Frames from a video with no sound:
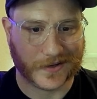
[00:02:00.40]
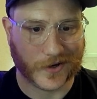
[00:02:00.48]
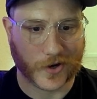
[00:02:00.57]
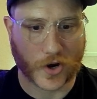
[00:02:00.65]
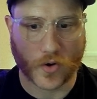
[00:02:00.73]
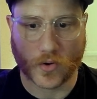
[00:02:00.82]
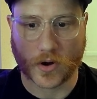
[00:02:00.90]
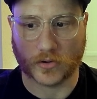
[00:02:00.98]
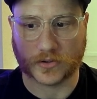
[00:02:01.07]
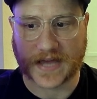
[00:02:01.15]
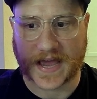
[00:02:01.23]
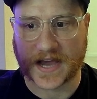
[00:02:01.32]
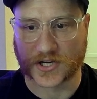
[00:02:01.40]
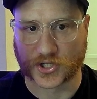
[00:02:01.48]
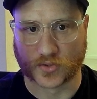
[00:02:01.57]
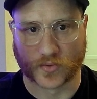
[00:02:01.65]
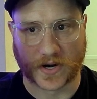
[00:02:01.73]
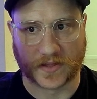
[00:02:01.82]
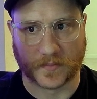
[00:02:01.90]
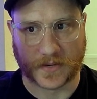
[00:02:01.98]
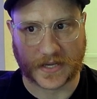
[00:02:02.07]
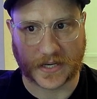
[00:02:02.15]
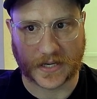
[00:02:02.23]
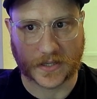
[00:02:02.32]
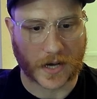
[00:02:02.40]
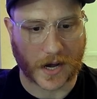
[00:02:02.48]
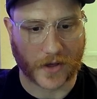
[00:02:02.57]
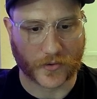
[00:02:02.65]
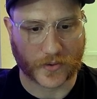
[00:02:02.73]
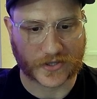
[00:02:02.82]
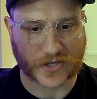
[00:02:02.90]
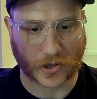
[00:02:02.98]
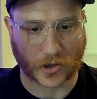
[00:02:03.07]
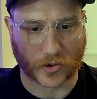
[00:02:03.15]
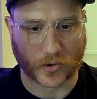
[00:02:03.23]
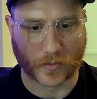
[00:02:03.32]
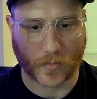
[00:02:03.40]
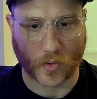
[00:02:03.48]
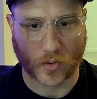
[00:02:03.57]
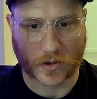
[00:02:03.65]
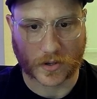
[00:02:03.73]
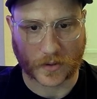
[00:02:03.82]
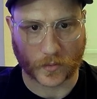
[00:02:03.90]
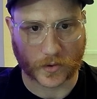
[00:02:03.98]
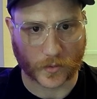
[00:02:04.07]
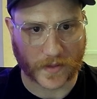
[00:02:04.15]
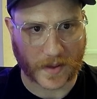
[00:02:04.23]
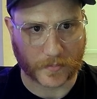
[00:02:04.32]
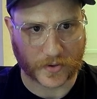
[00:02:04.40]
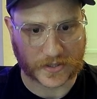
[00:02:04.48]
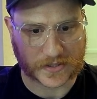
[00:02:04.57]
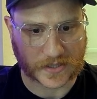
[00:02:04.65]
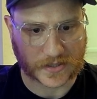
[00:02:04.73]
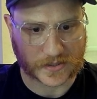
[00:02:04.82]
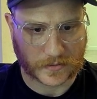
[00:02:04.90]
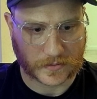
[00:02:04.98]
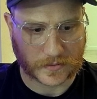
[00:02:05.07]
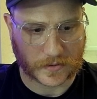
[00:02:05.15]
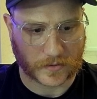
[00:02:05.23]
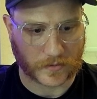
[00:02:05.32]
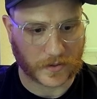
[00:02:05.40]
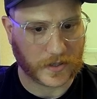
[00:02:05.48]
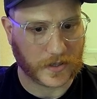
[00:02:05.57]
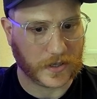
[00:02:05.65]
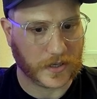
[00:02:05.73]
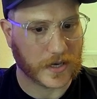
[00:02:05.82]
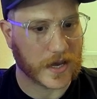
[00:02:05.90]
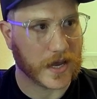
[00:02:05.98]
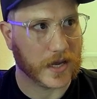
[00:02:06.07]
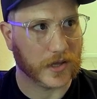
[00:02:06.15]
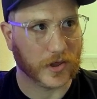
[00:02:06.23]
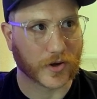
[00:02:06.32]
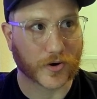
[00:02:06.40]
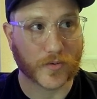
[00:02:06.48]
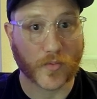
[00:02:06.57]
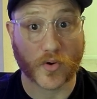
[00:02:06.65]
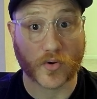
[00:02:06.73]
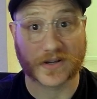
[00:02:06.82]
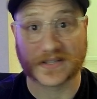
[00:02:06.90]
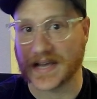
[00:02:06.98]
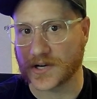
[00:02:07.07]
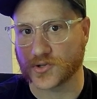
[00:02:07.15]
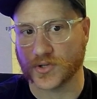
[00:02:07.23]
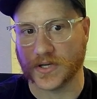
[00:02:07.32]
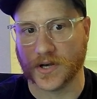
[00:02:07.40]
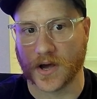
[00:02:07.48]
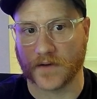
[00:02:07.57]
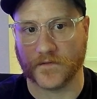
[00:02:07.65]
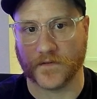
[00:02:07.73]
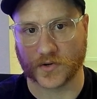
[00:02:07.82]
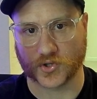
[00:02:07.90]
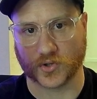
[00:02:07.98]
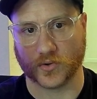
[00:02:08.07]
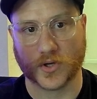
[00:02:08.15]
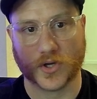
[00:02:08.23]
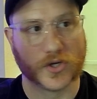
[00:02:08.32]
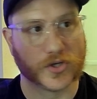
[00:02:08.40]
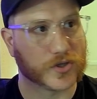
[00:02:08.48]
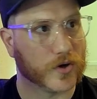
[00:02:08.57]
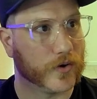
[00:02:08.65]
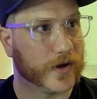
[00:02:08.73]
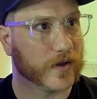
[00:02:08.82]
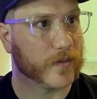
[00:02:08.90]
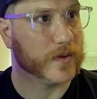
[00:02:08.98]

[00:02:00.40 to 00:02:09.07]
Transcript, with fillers: no call to action right at the beginning. There is a learn more. I wonder where that brings us. Okay, learn more is actually not functional. So here, let me